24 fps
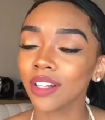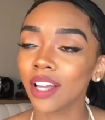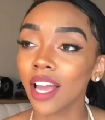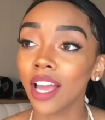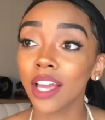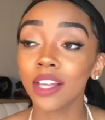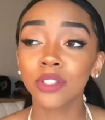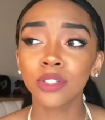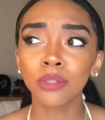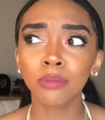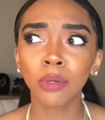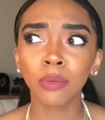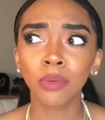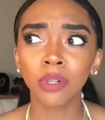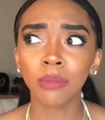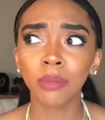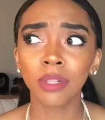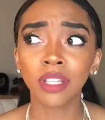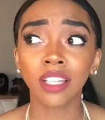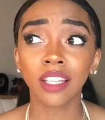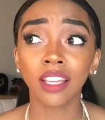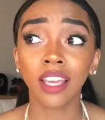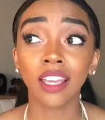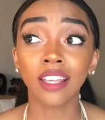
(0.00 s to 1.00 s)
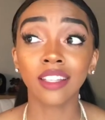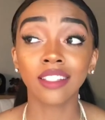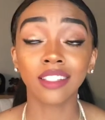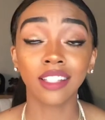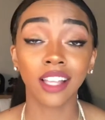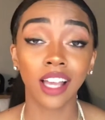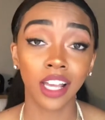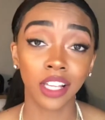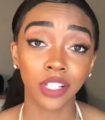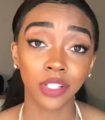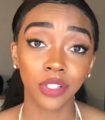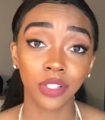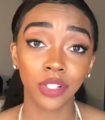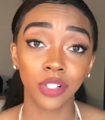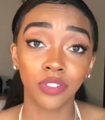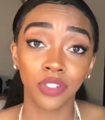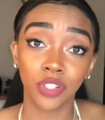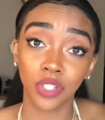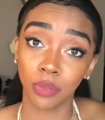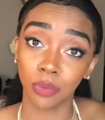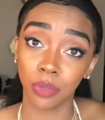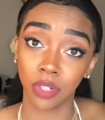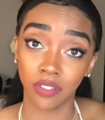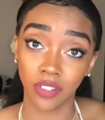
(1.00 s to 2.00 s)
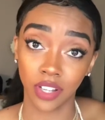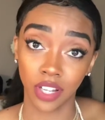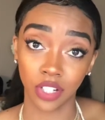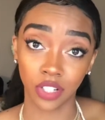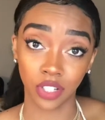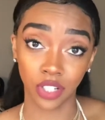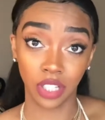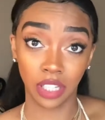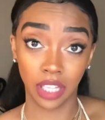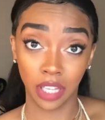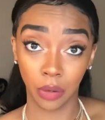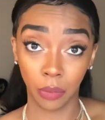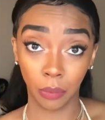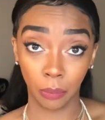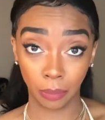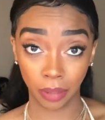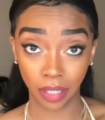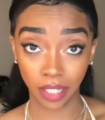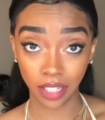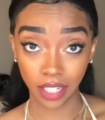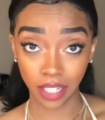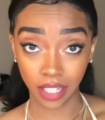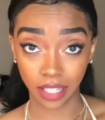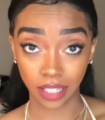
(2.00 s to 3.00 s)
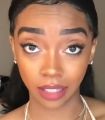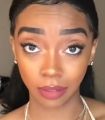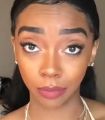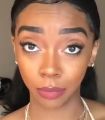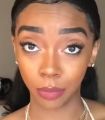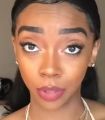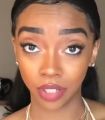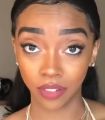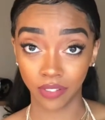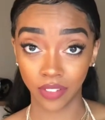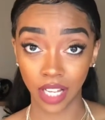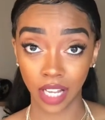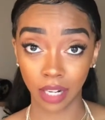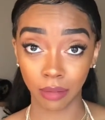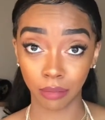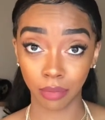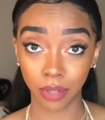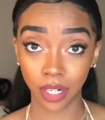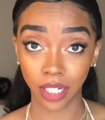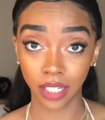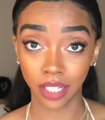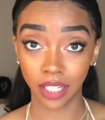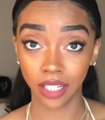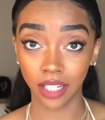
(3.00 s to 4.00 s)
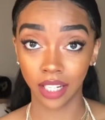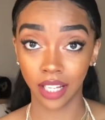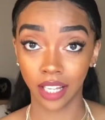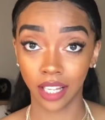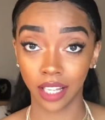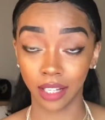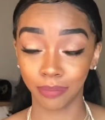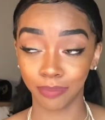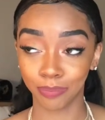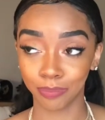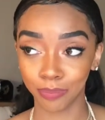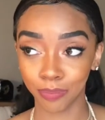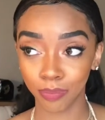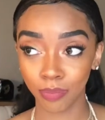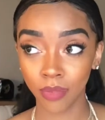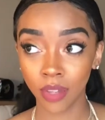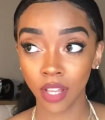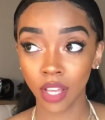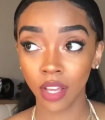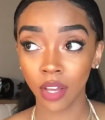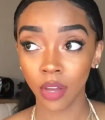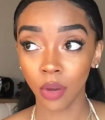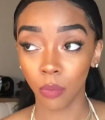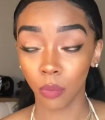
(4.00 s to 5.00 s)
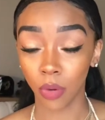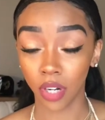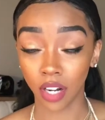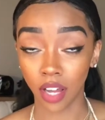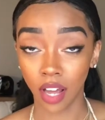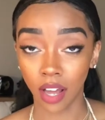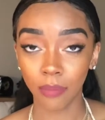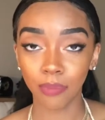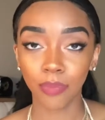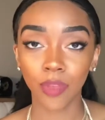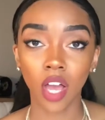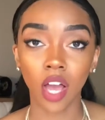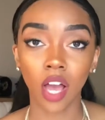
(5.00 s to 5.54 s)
I assume it would have been the case last year if she would have actually went and wouldn't have gotten pregnant and whatnot.